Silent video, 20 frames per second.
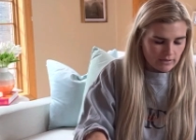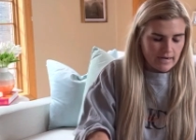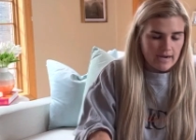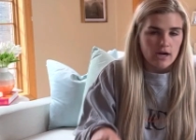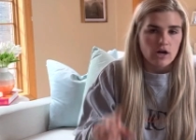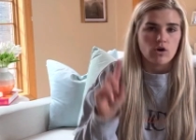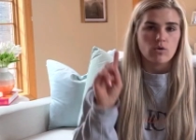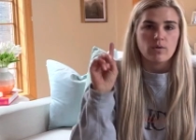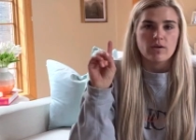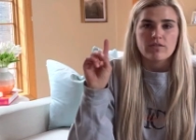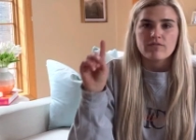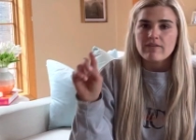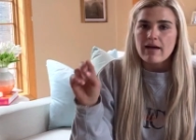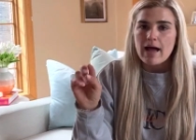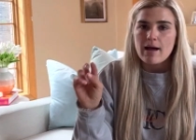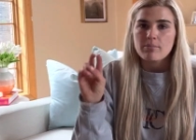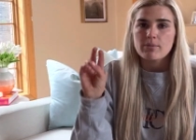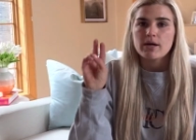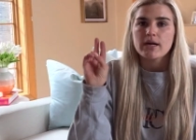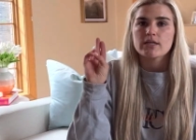and error with
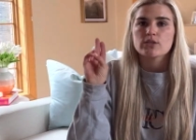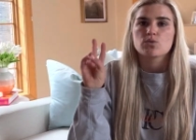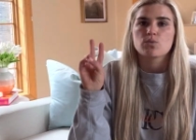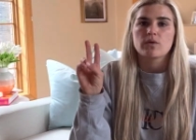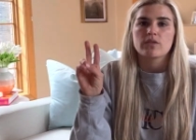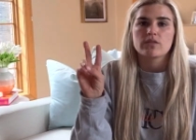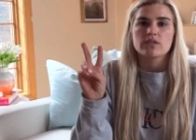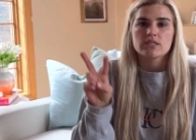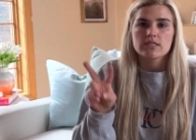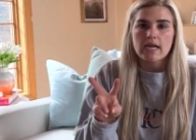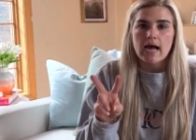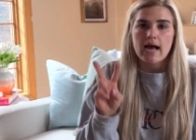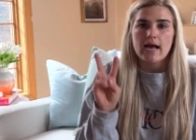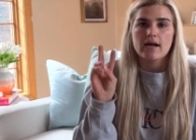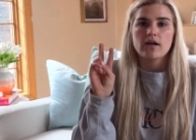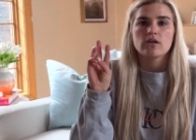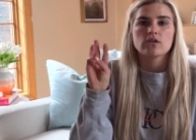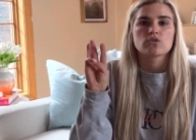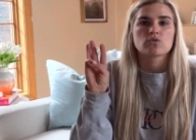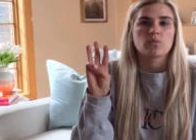fabrics, with
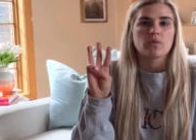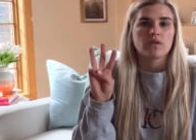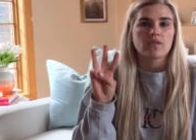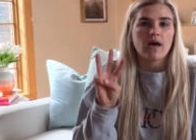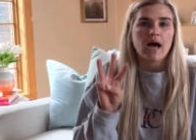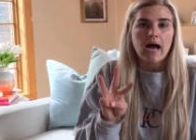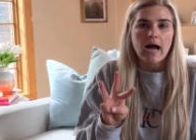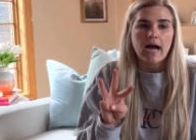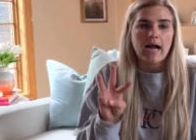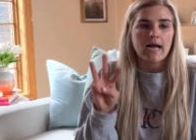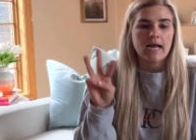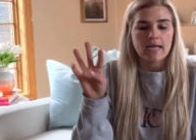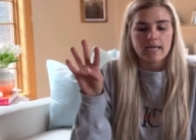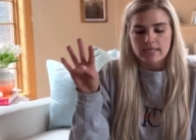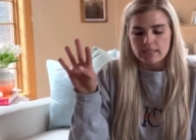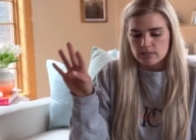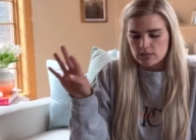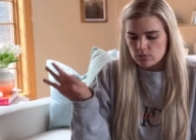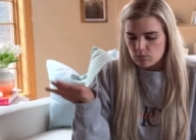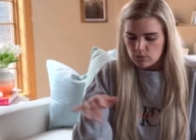styles, with
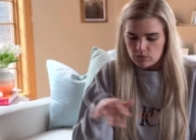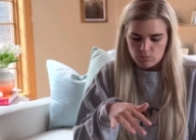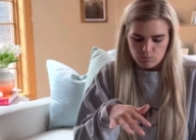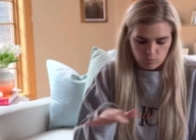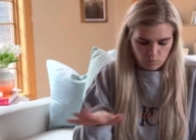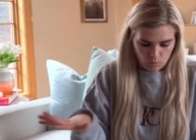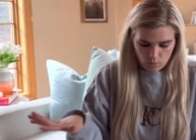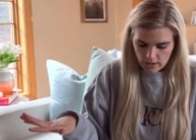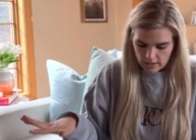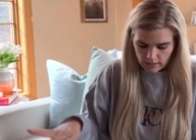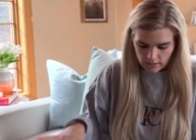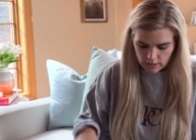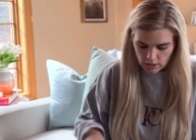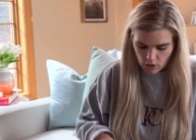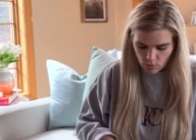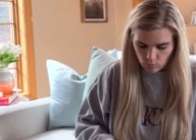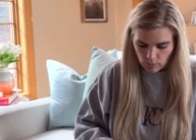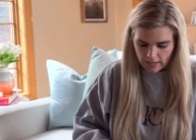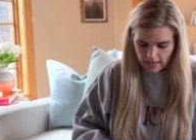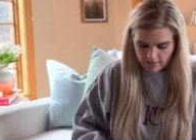height, with what, you
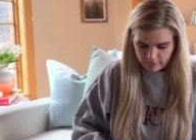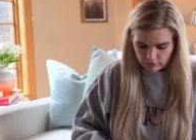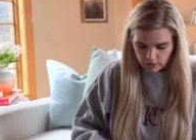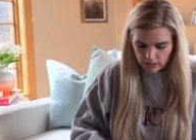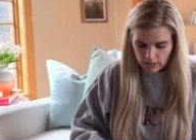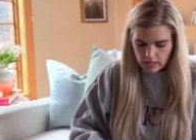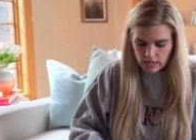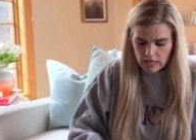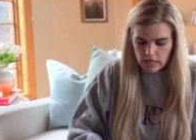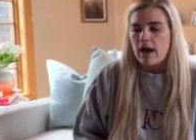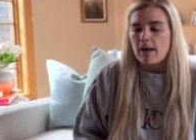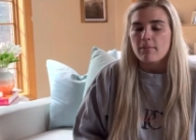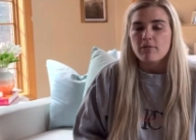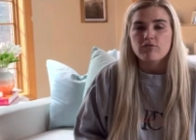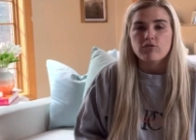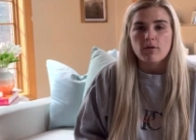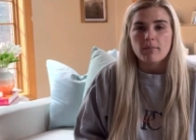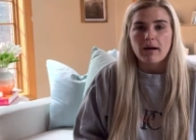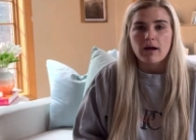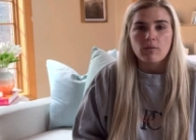know, whatever. Right
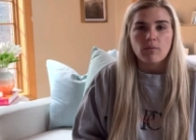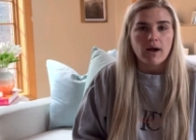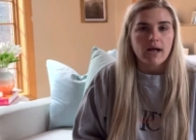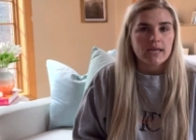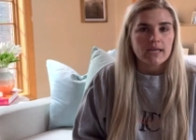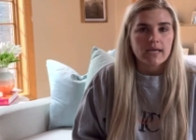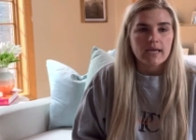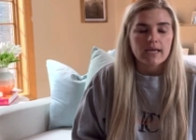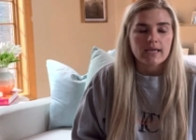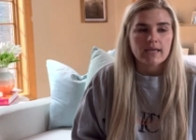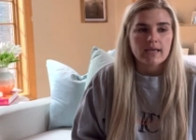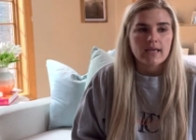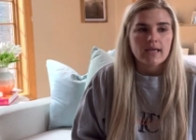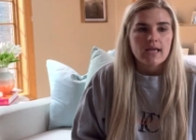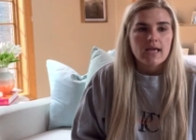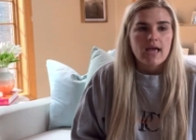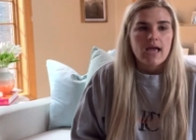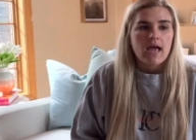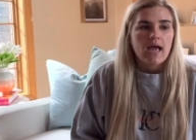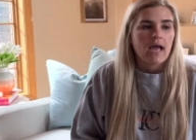before my wedding,
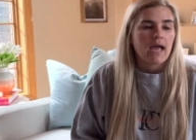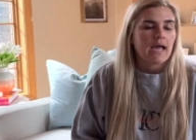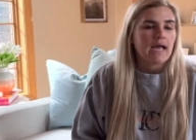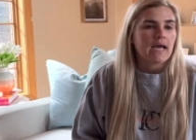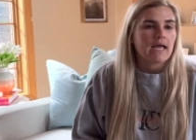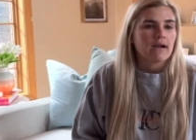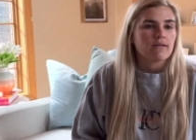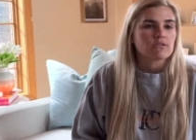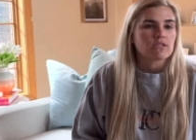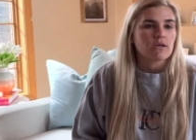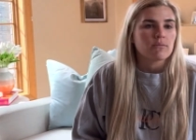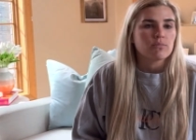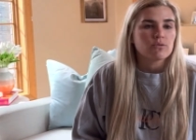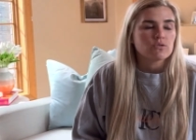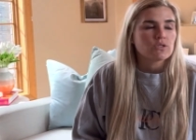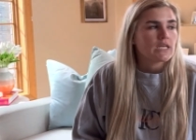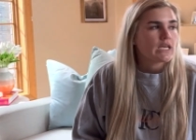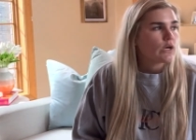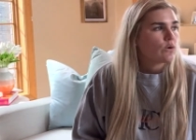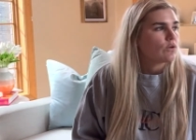and I was in a
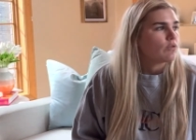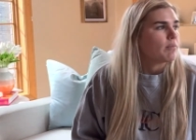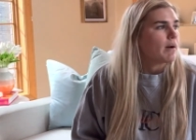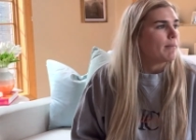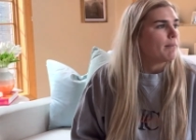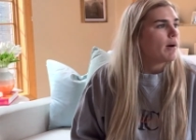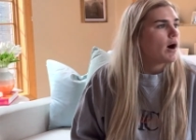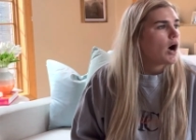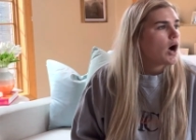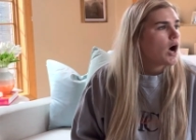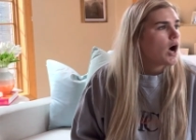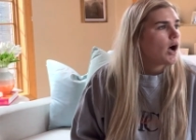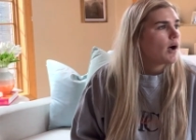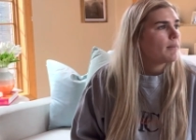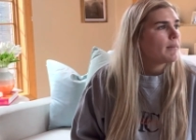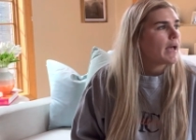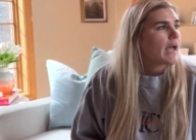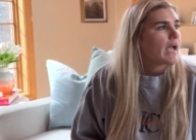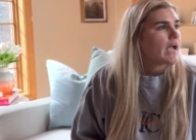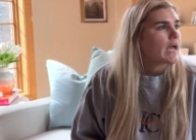boutique with my mom,
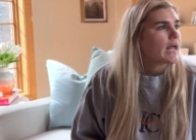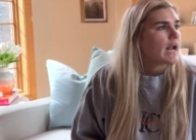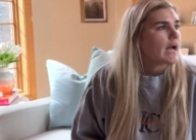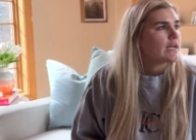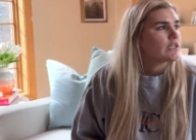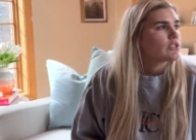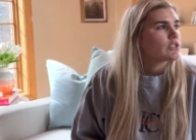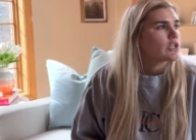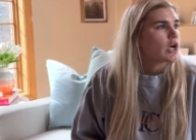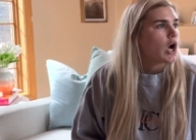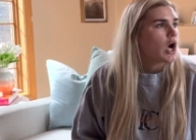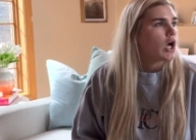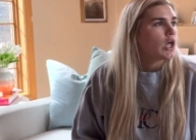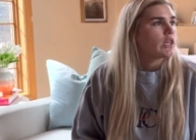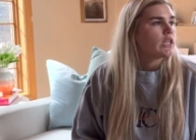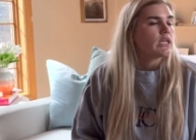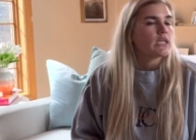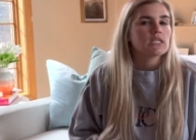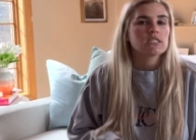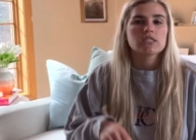and I saw
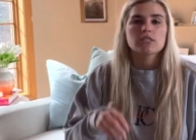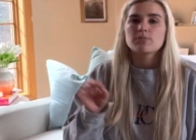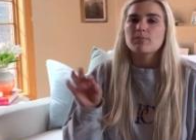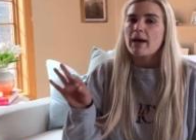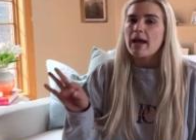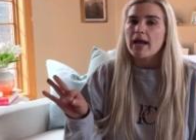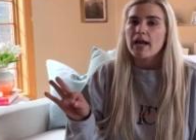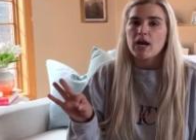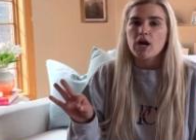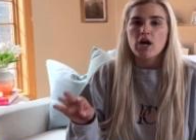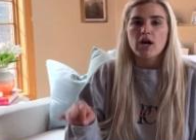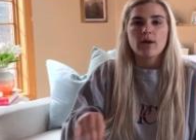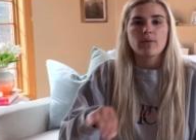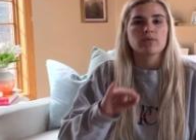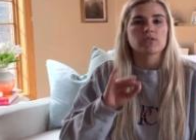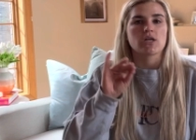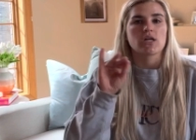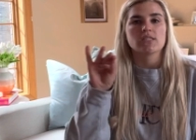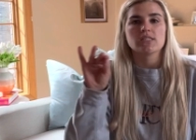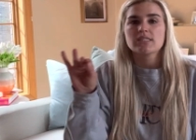this pair. It was
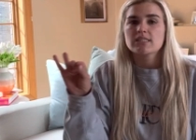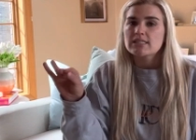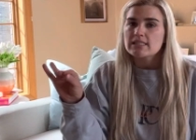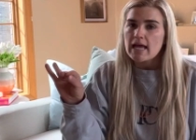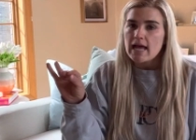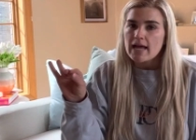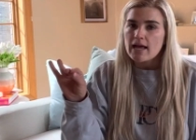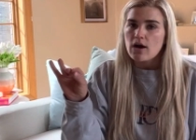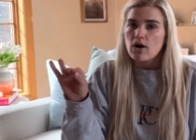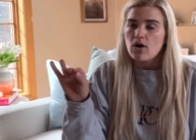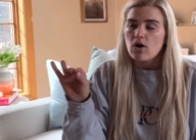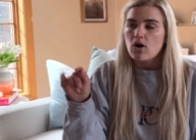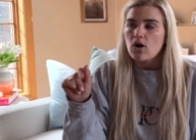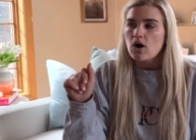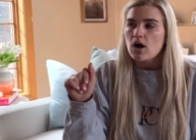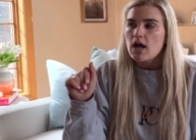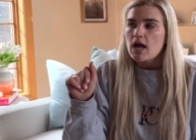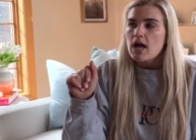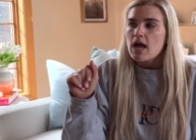on sale.